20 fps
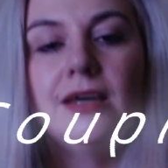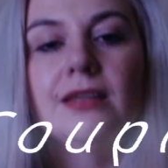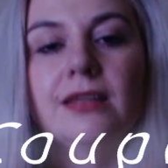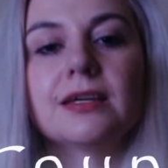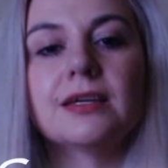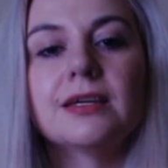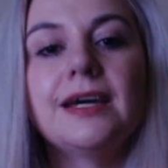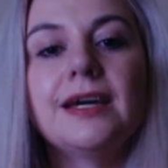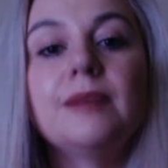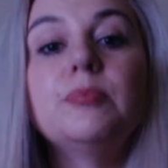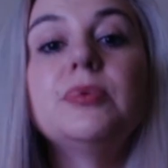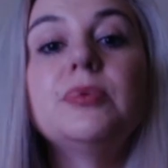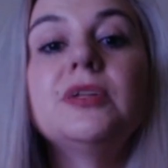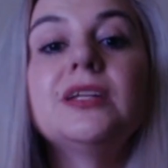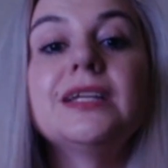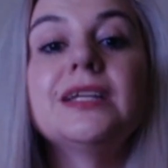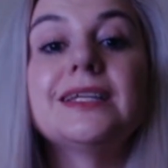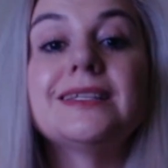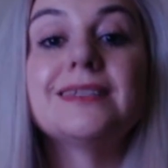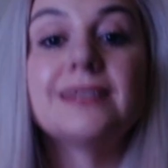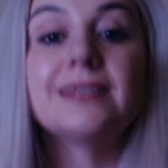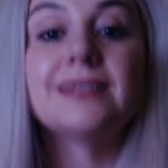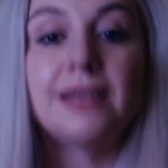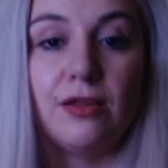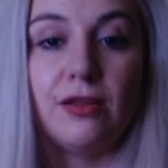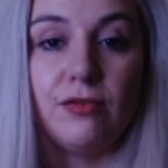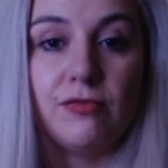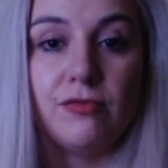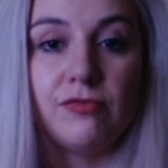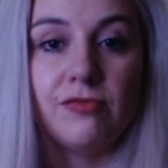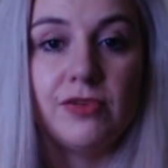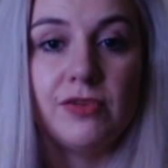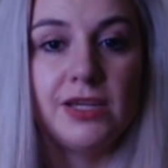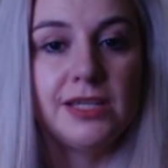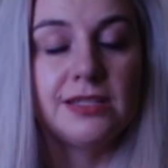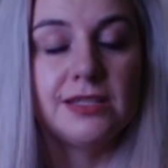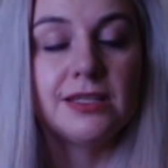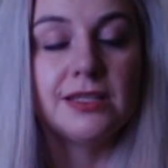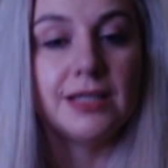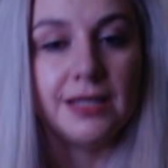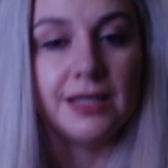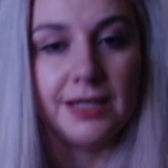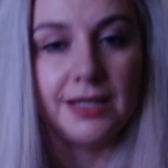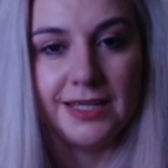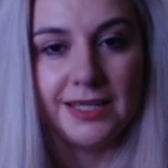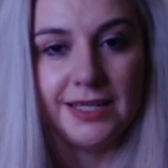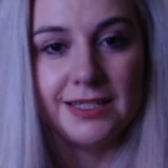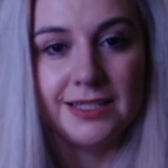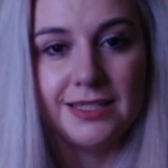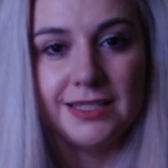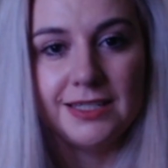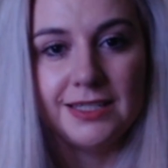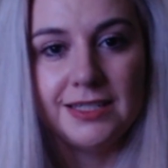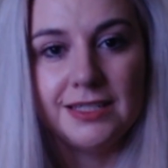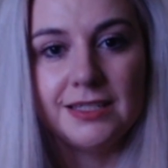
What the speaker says: The couple itself is the client.